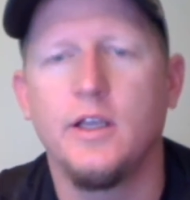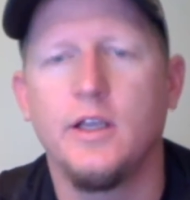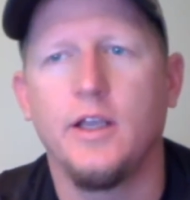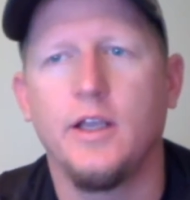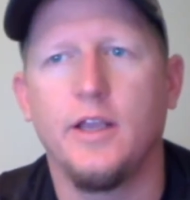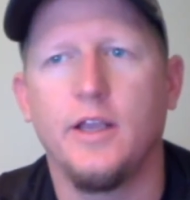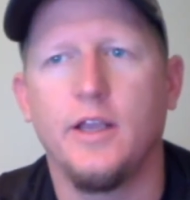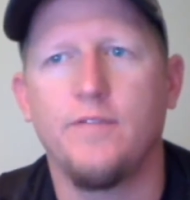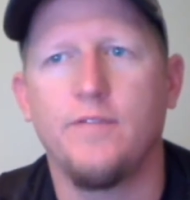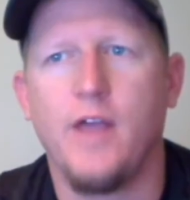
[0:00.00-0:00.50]

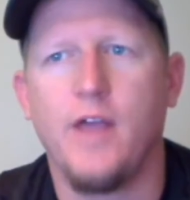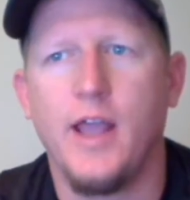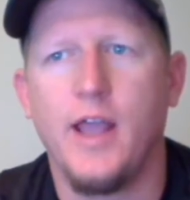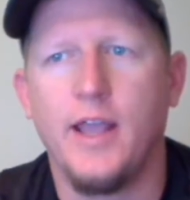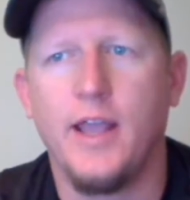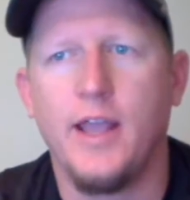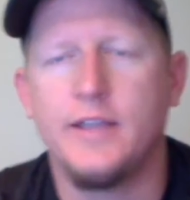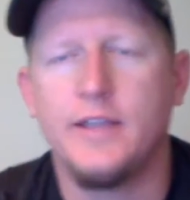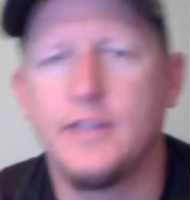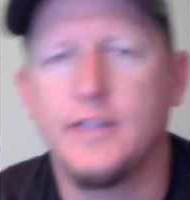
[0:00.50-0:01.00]
if I
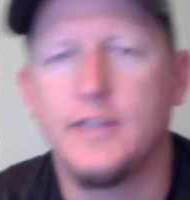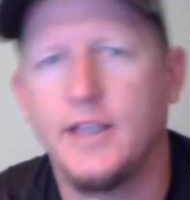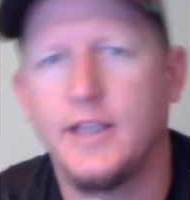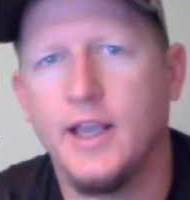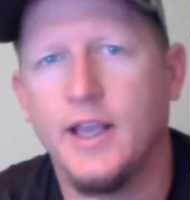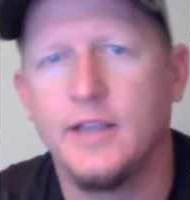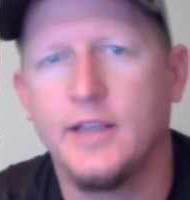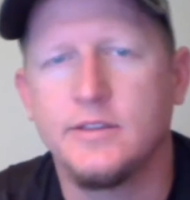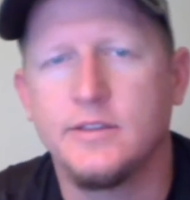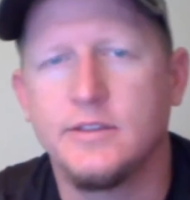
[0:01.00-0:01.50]
had to
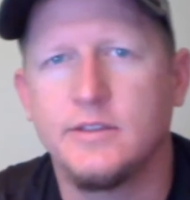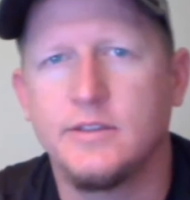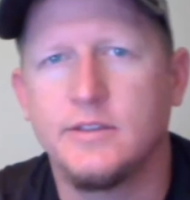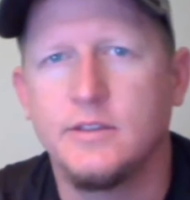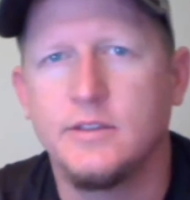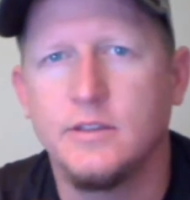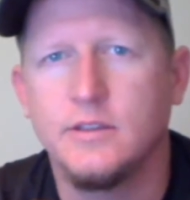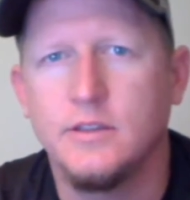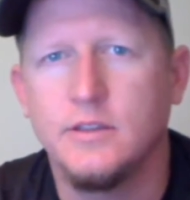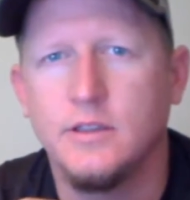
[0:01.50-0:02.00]
guess,
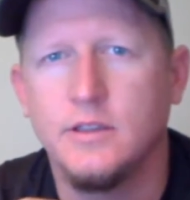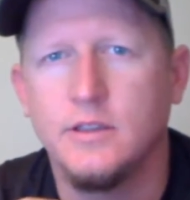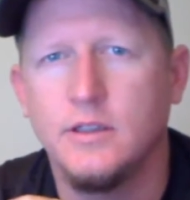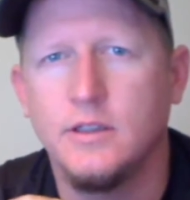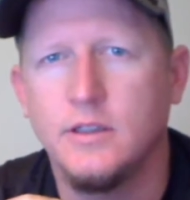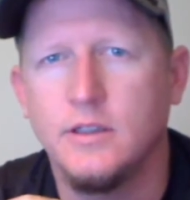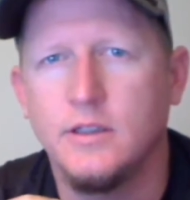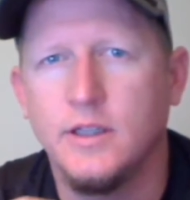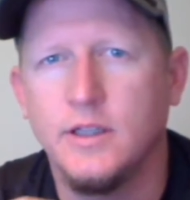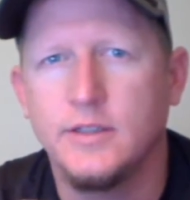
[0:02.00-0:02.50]

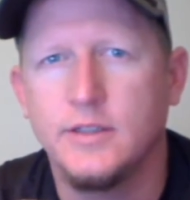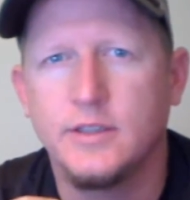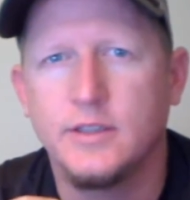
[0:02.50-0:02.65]
it's